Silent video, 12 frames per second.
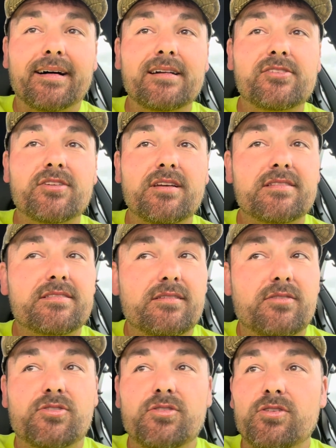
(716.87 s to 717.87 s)

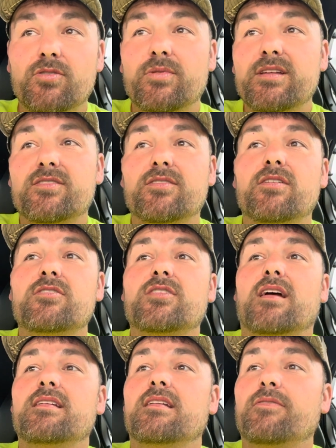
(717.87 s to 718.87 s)
Just do your research.
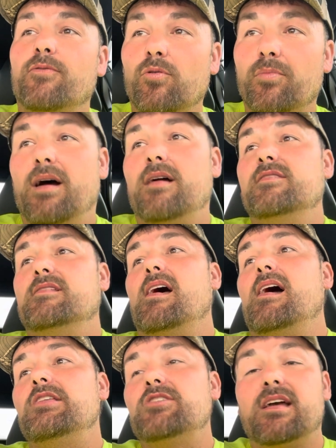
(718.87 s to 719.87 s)
I did a full buyer's
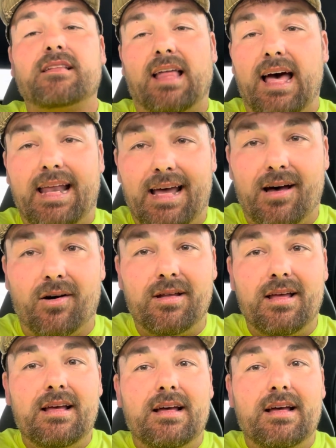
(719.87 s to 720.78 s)
guide. Check that out.